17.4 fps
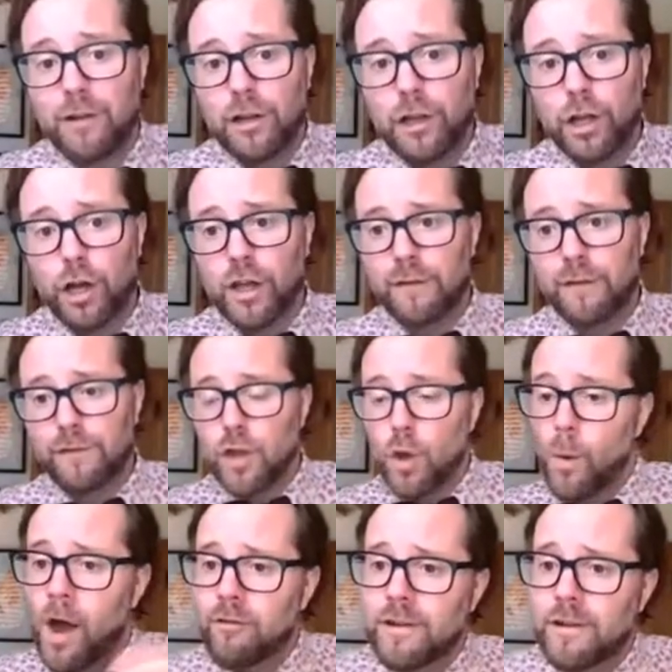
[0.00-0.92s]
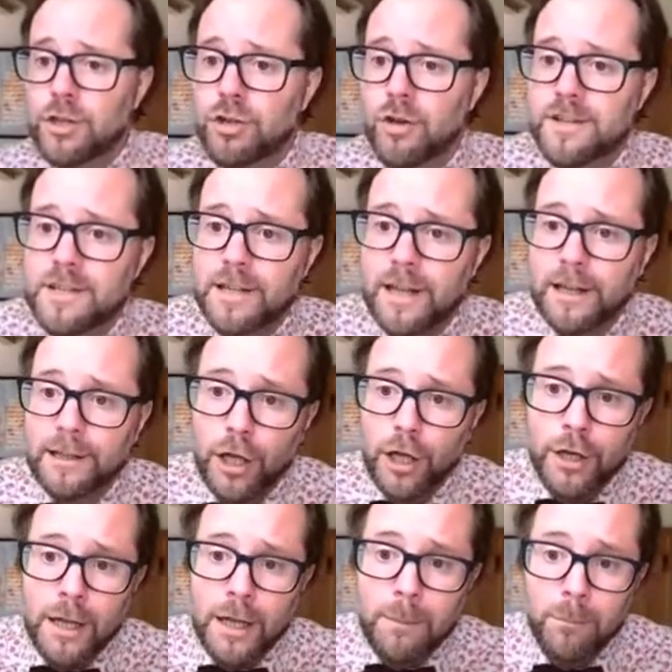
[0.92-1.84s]
look if you are interested in
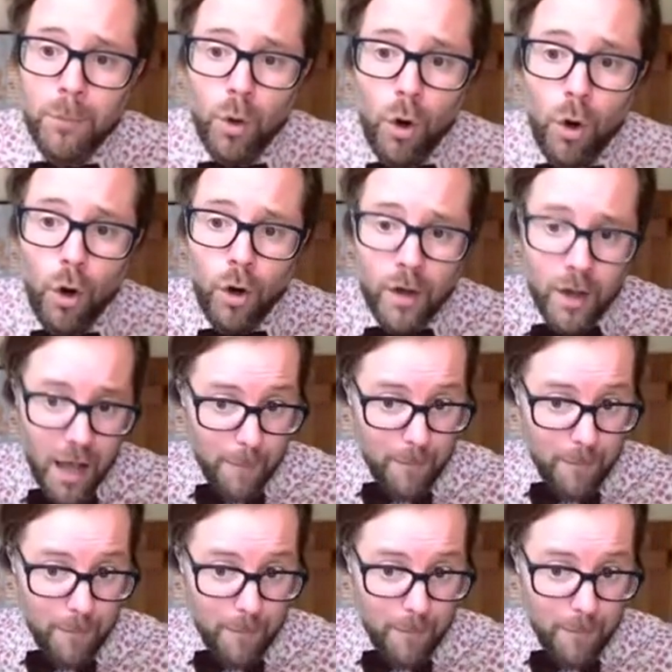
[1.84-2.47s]
learning more